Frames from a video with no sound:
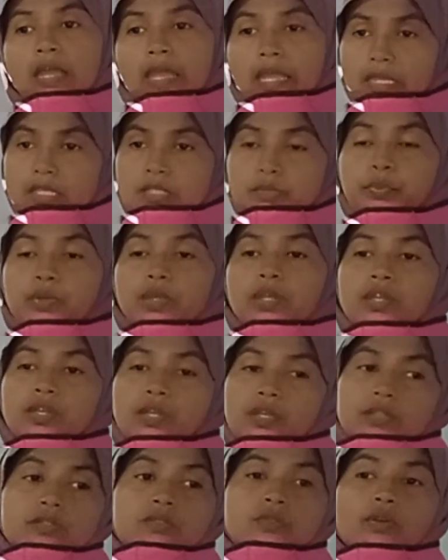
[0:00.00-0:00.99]

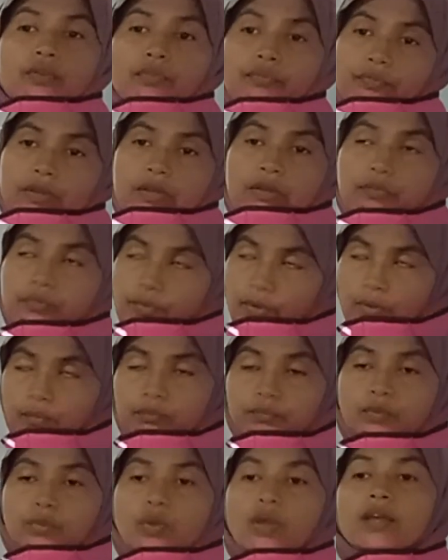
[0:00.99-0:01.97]
experience of
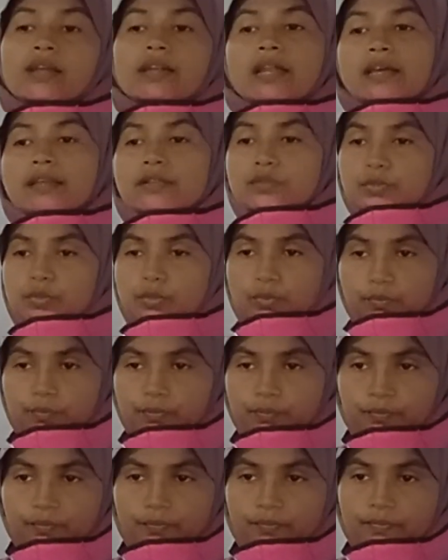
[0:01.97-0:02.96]
from your classroom.
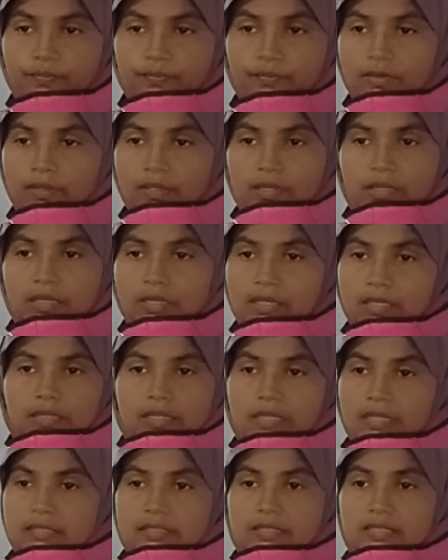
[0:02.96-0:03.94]

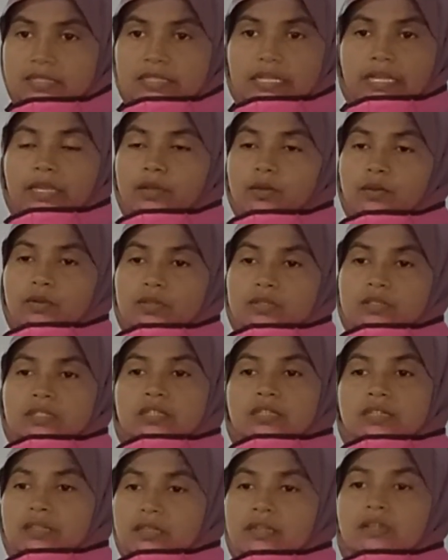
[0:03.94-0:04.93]
That is the
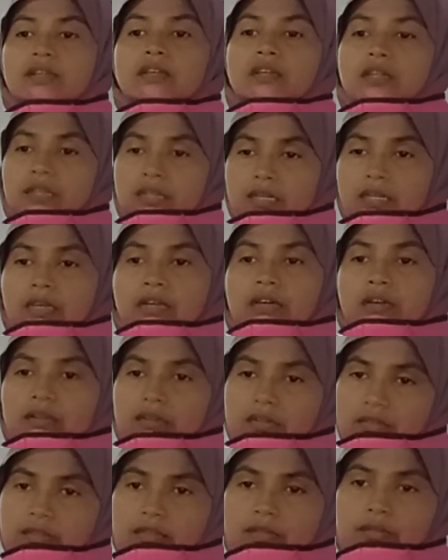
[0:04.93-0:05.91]
psychological
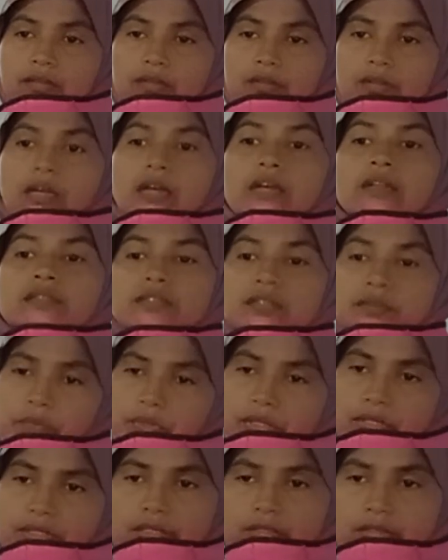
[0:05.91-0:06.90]
answer
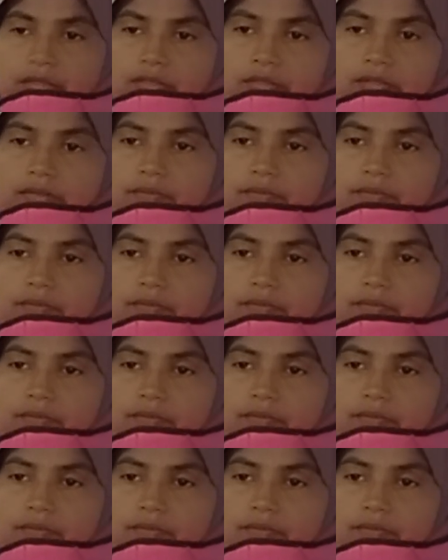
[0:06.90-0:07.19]
method.